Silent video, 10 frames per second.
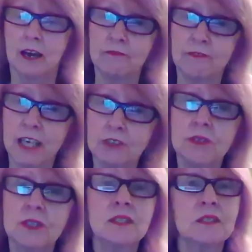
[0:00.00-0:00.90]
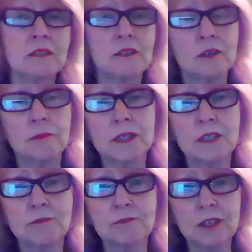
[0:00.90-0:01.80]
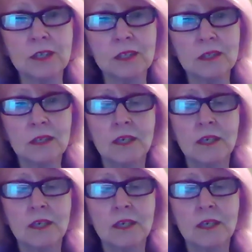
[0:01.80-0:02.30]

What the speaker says: Now, veterans, it's a little bit different